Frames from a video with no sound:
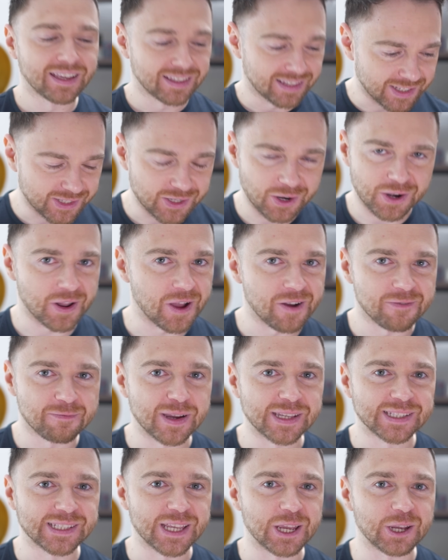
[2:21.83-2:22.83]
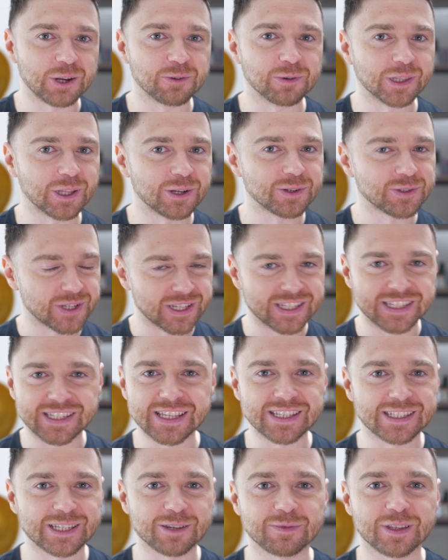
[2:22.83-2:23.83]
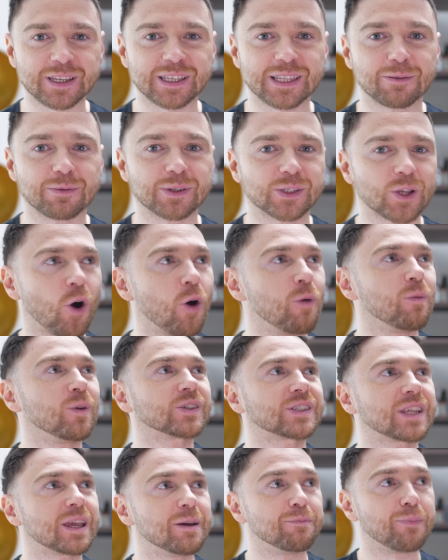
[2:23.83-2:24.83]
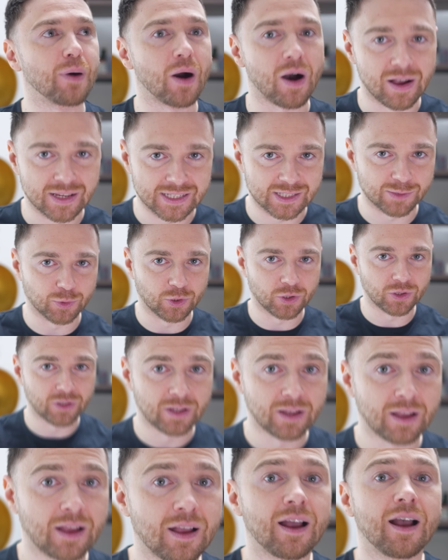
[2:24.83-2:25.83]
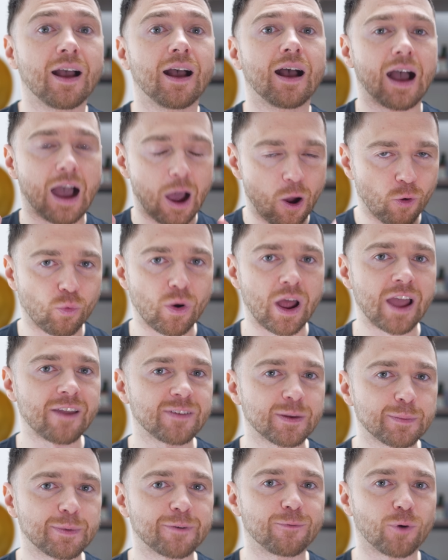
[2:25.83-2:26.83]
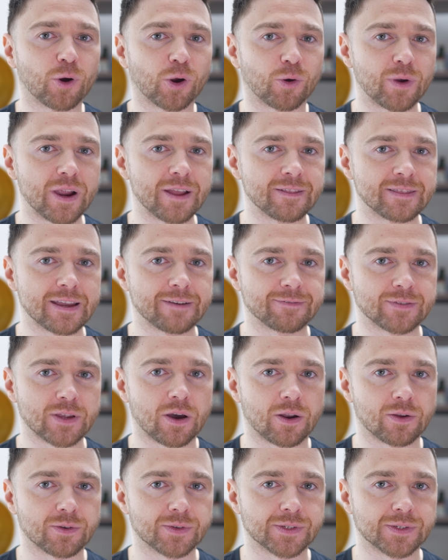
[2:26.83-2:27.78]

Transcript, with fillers: they started off by saying Willow just did something that was almost impossible arriving before Grand Theft Auto